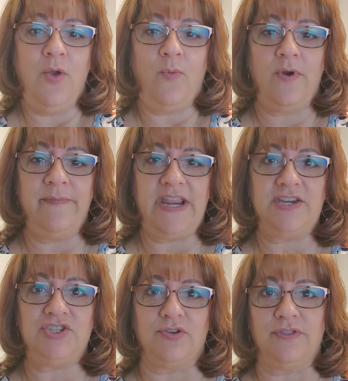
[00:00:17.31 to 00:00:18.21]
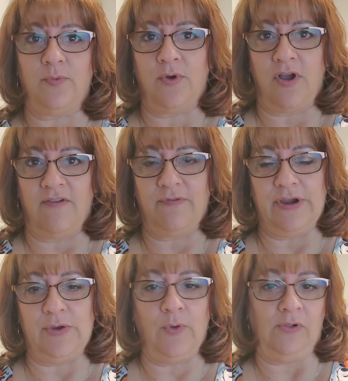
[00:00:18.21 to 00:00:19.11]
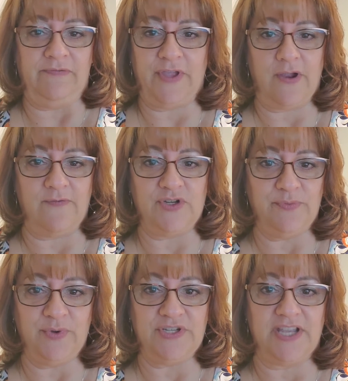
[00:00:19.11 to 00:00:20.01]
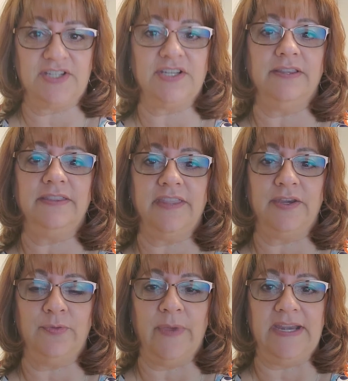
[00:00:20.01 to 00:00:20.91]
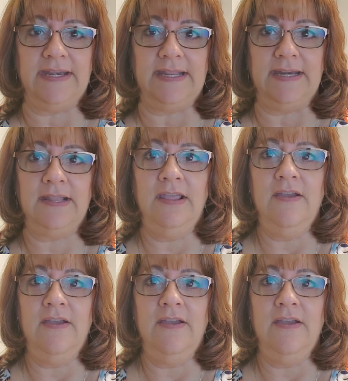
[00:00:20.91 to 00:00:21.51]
we're making sure that we're offering you all of the coverage and protection that you might need.